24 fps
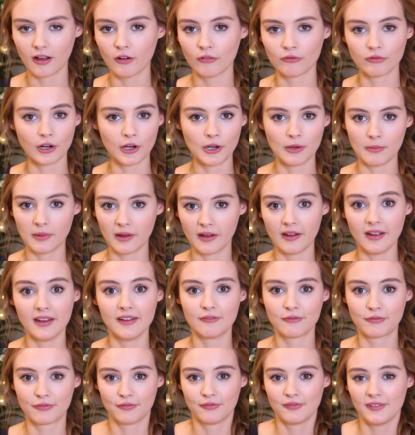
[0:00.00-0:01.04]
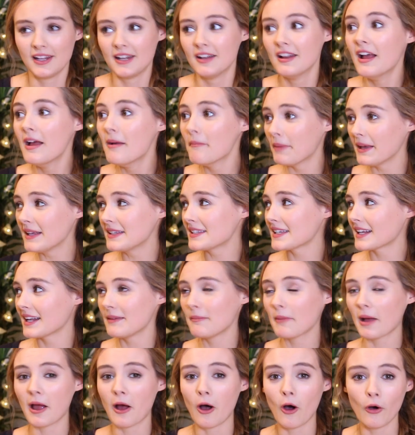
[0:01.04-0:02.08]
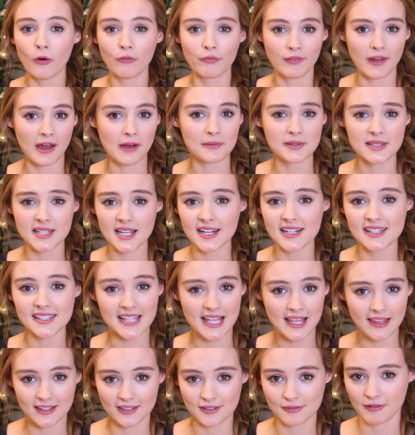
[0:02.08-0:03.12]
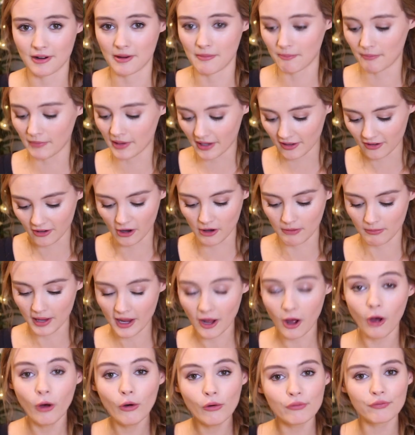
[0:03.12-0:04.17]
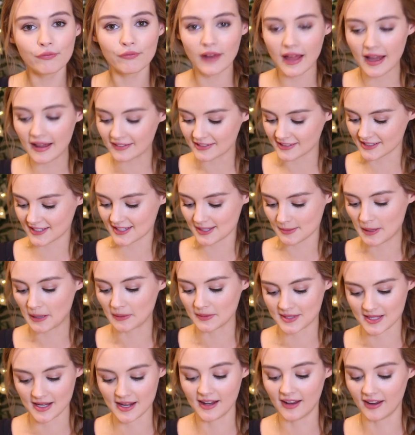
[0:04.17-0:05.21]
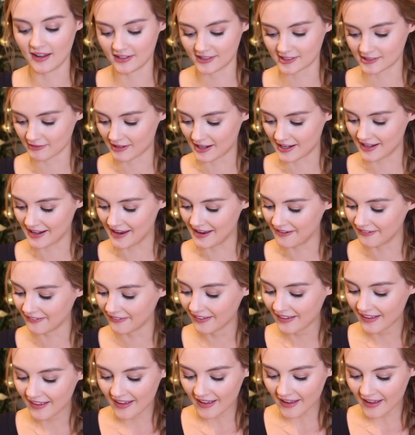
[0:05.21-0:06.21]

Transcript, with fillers: aroma in basically my whole flat. I was gonna say this room, but no, my whole flat just smells like Lush right now.